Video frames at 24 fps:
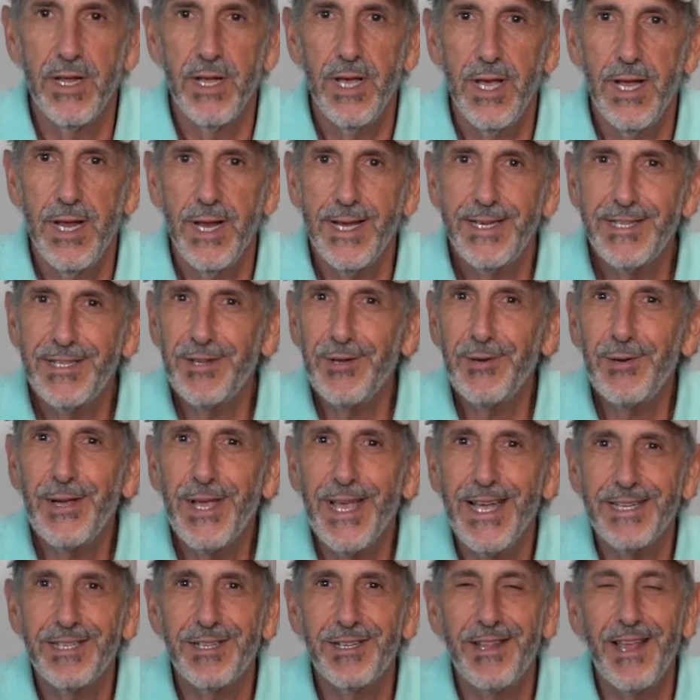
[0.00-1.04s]
And I still
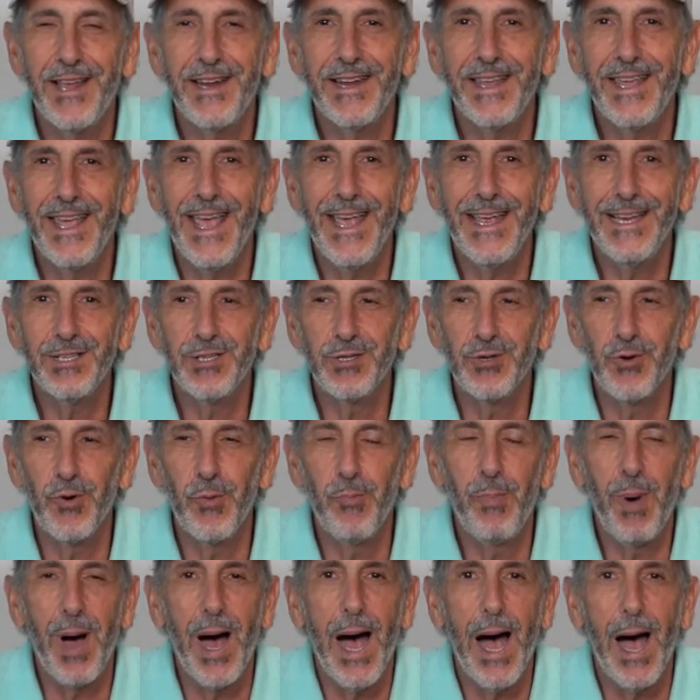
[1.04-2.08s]
catch that occasional
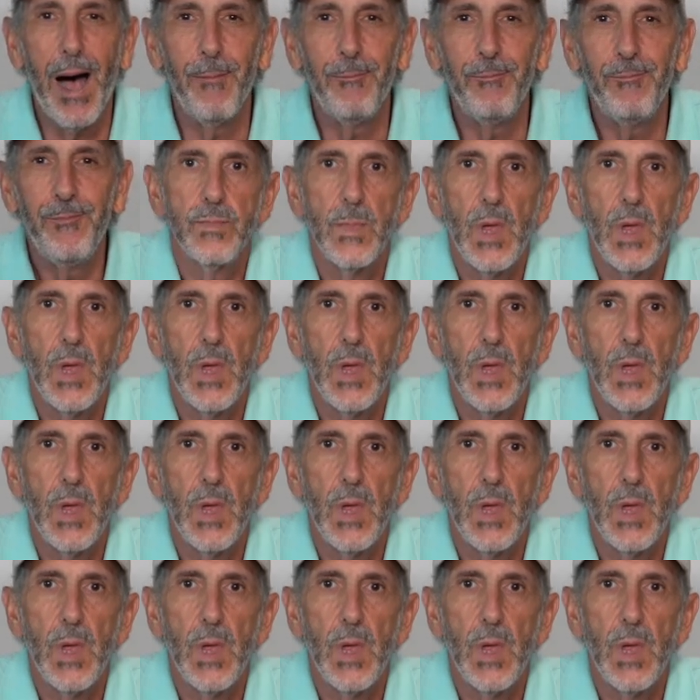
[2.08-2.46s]
bomb.